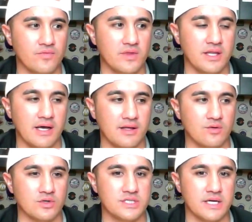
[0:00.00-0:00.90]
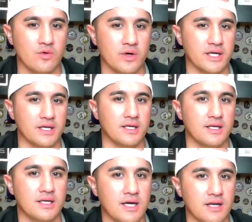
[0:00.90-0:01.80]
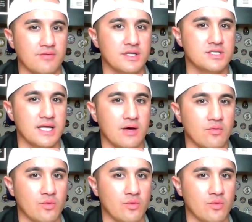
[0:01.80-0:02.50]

now that we're segueing kind of into that,